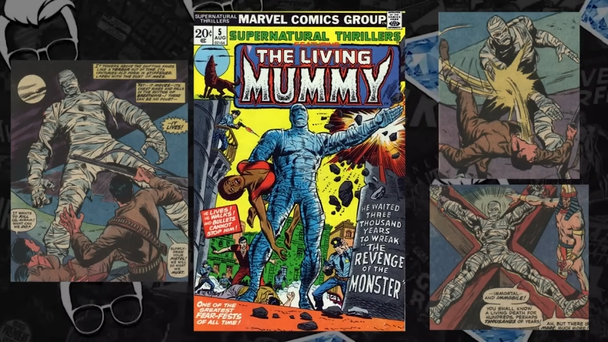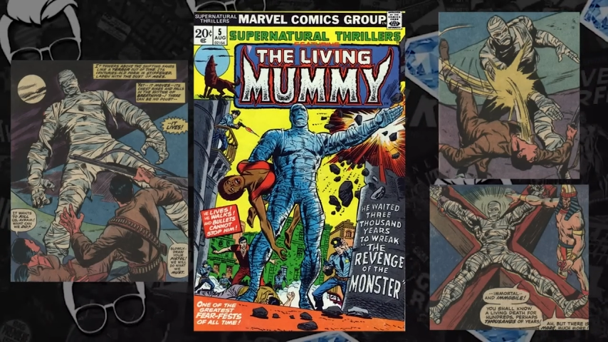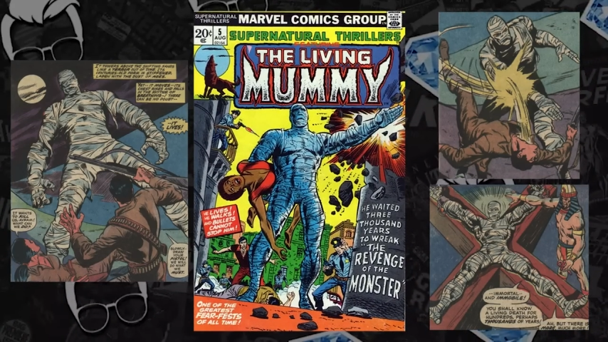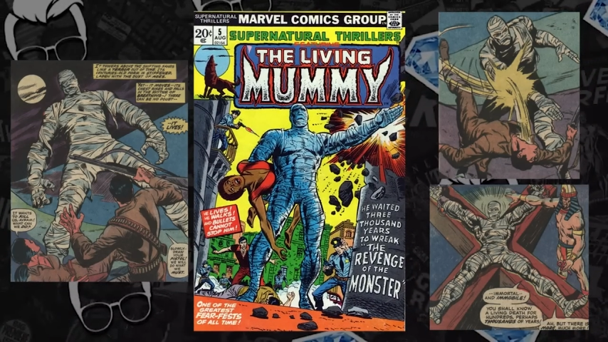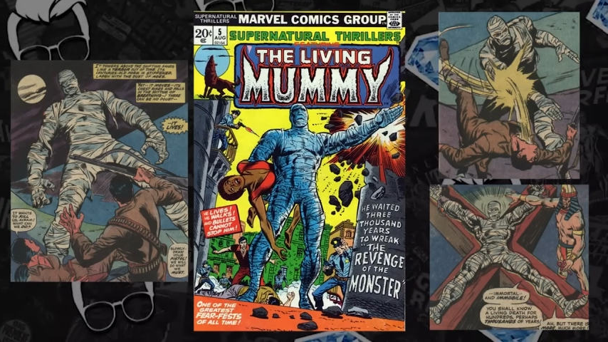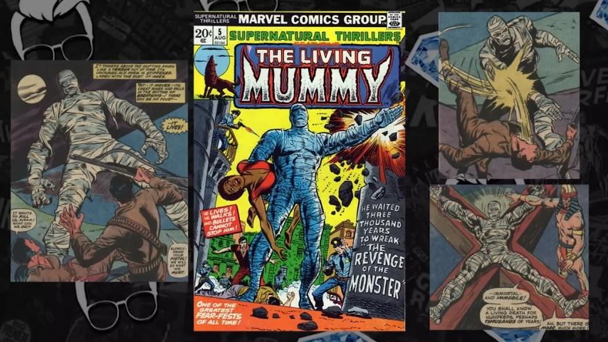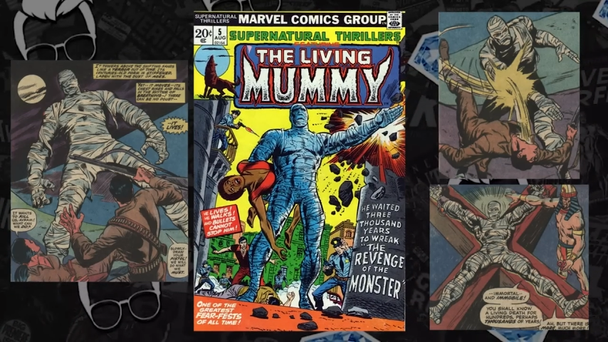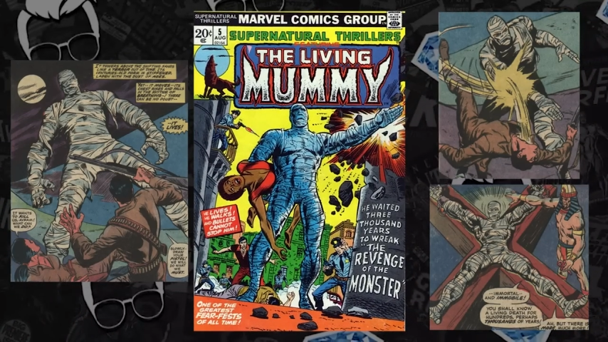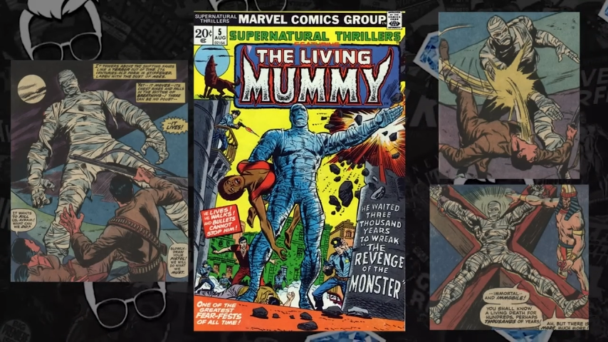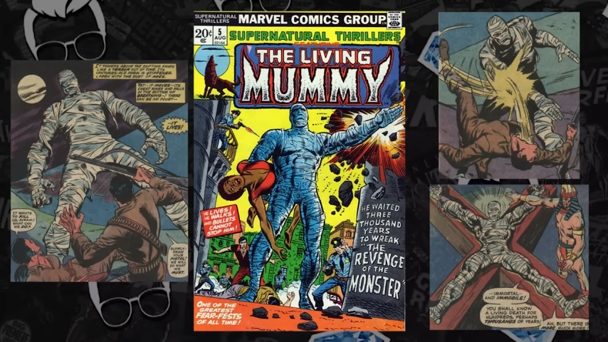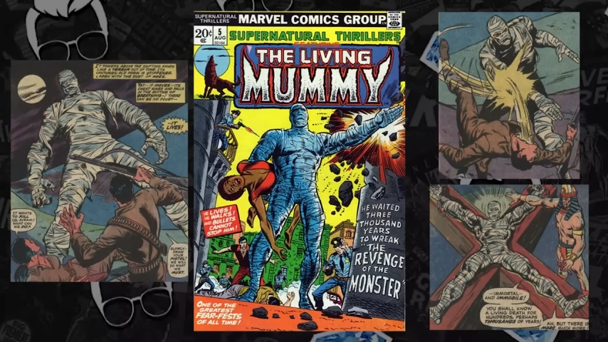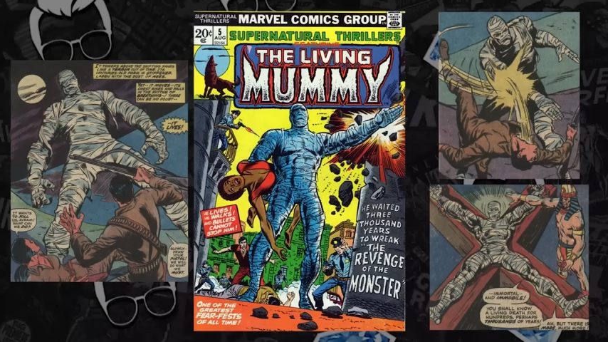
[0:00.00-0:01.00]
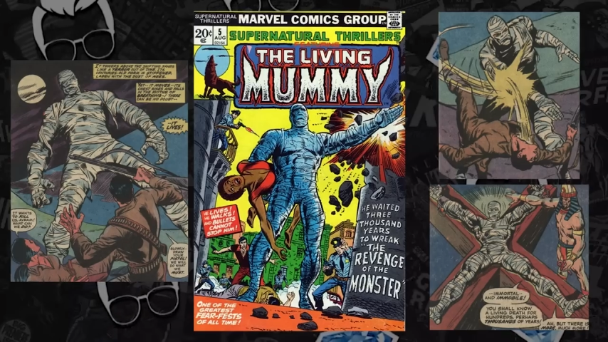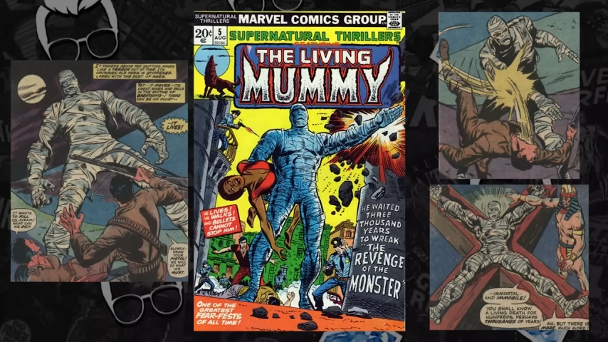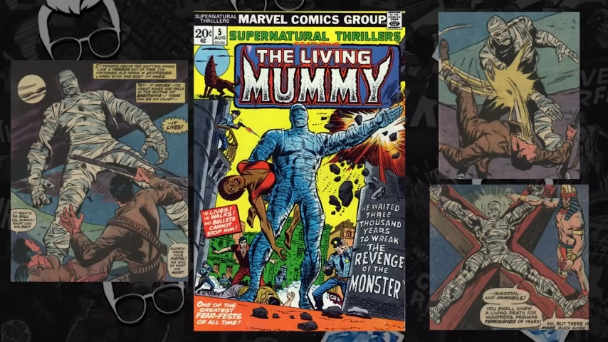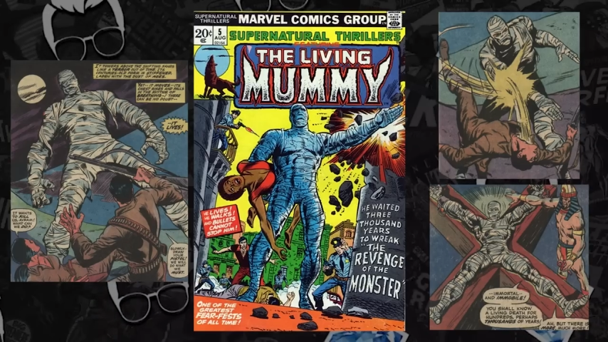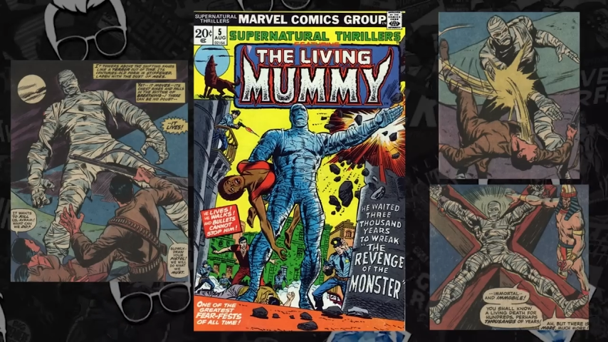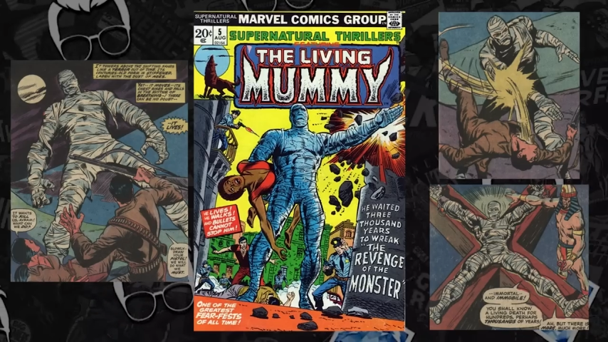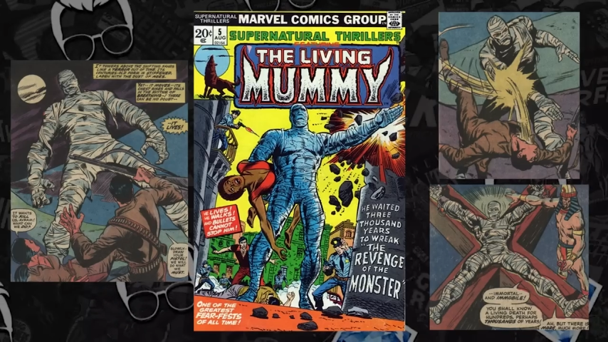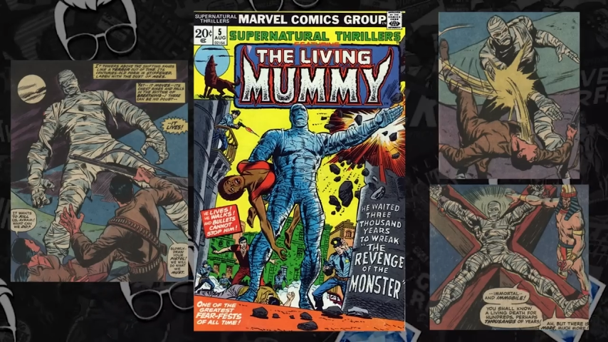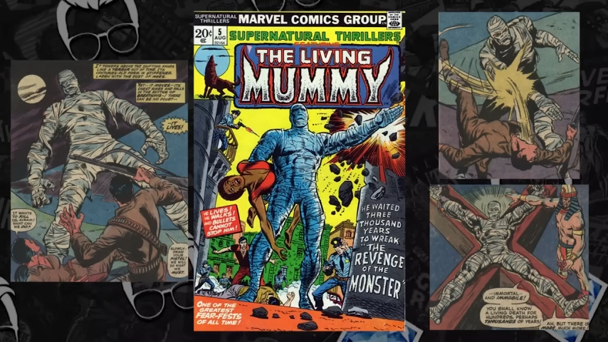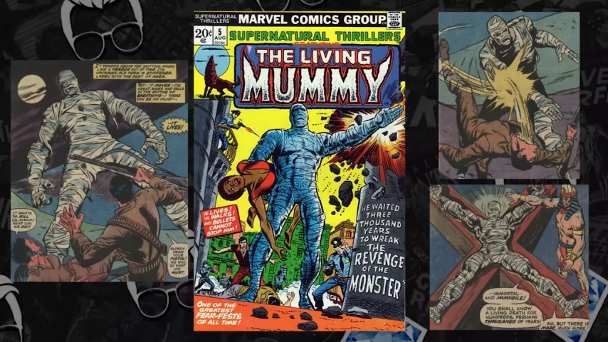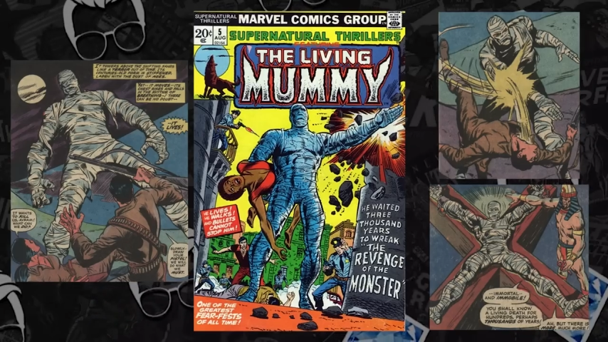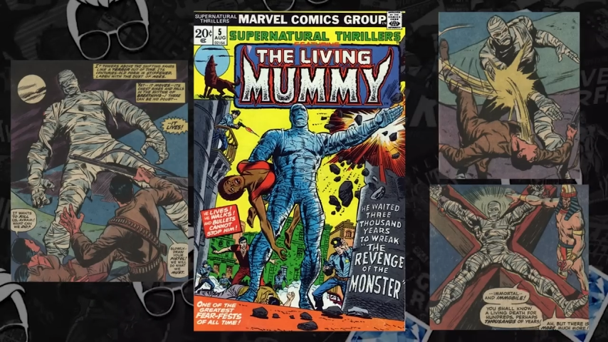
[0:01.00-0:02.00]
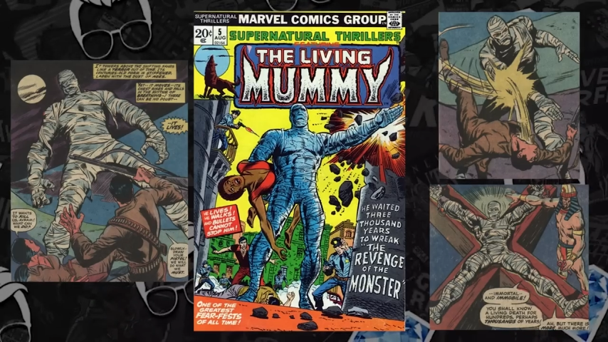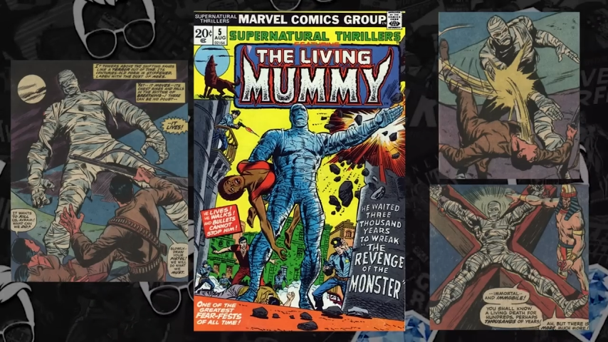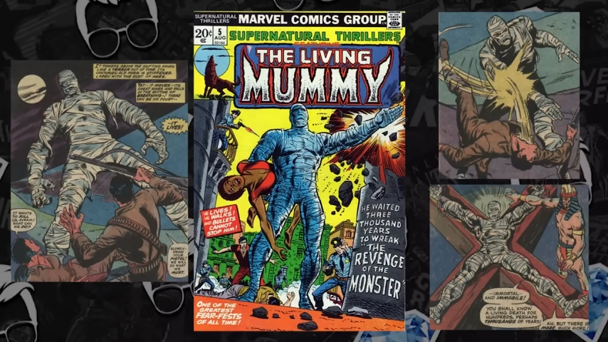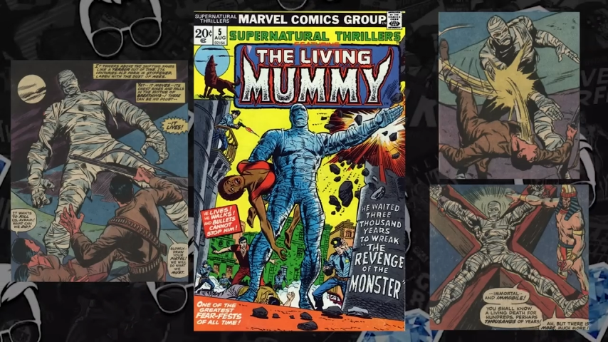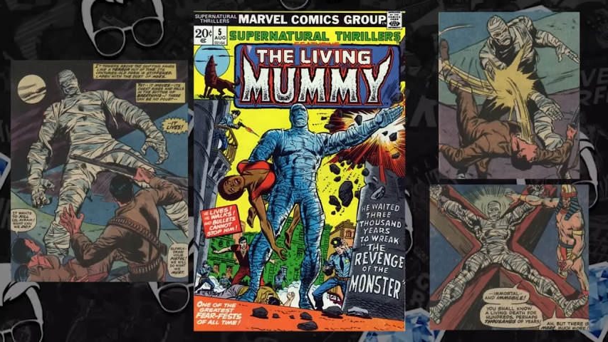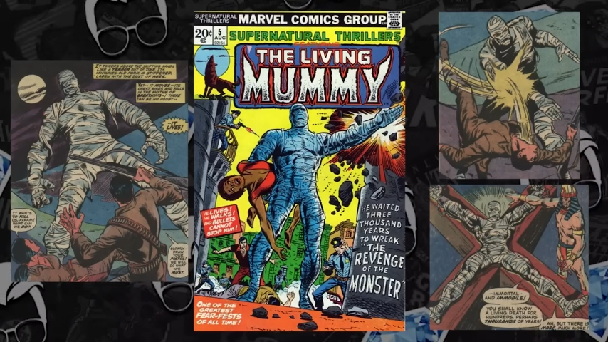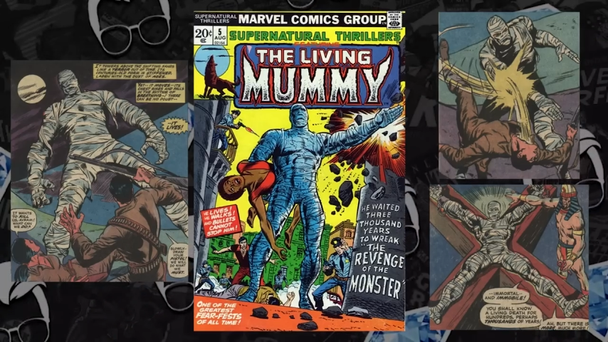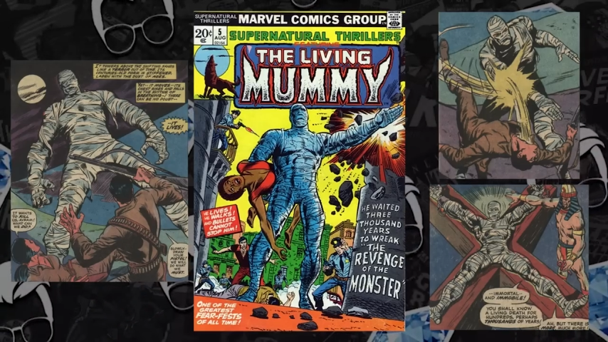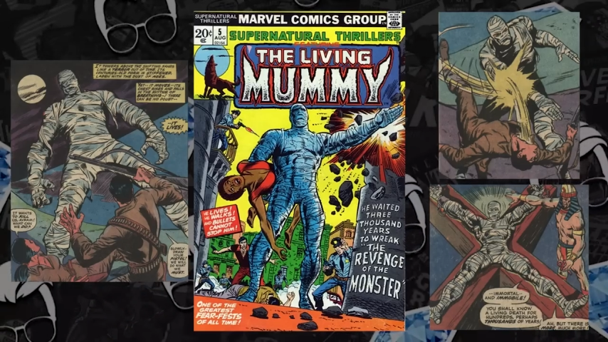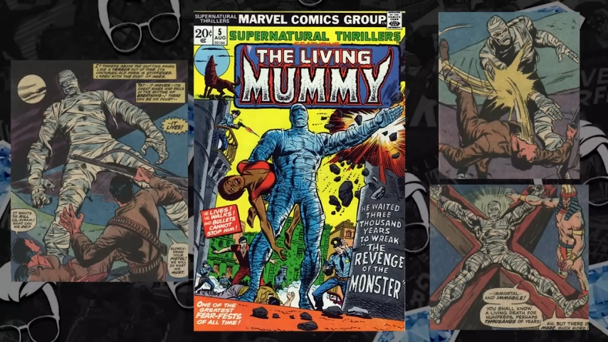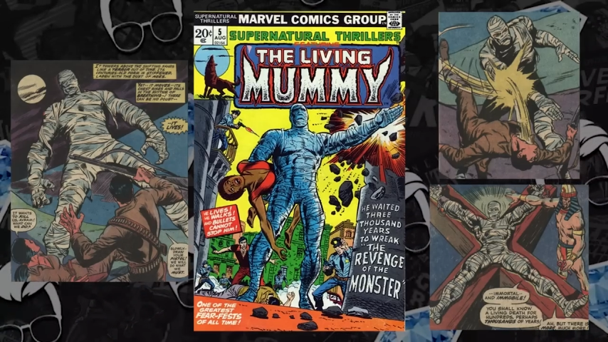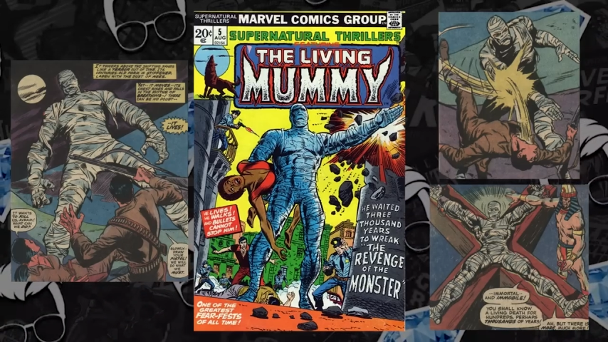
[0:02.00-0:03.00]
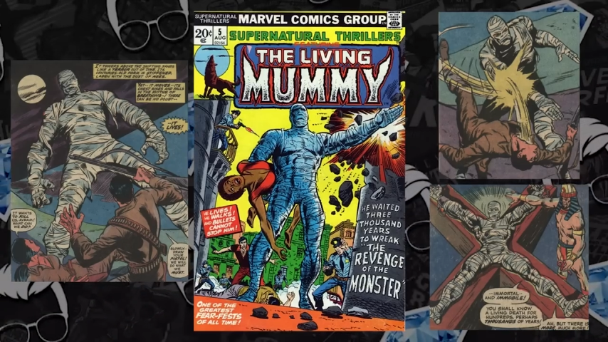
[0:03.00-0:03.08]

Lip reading: Nobody's mouth can be seen.